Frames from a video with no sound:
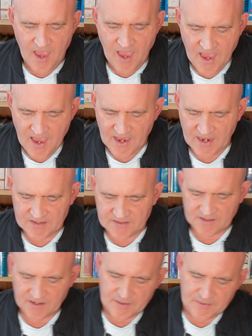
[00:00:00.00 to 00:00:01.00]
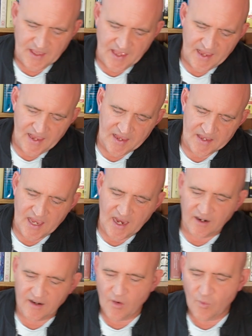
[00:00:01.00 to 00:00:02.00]
And they
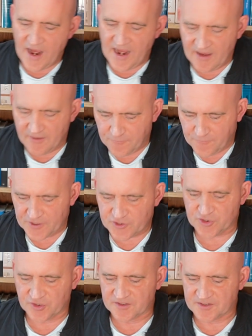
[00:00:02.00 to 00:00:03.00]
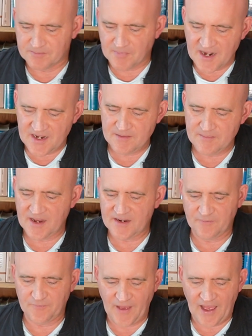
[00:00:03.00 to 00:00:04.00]
carry away officials, mighty
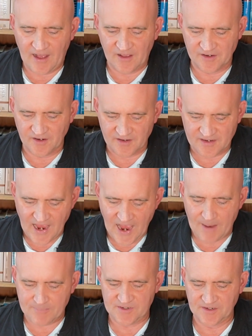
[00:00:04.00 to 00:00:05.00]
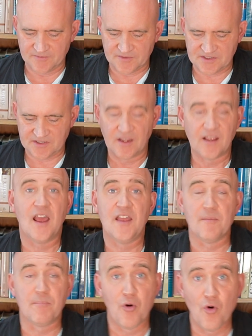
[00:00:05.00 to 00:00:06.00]
men of valor, captives.
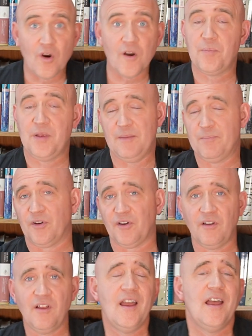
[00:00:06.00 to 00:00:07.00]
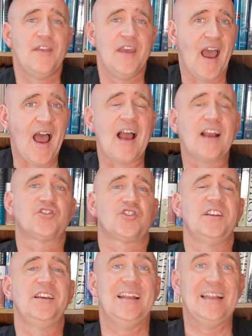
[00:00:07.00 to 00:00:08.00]
And the poor people, they
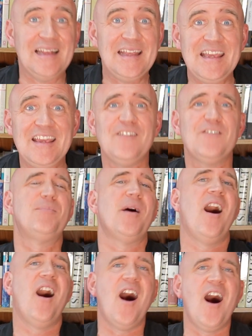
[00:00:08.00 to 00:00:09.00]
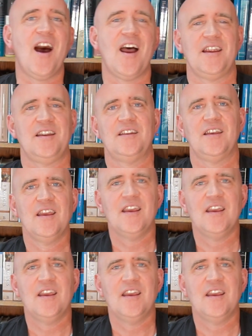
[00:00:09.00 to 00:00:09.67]
actually leave behind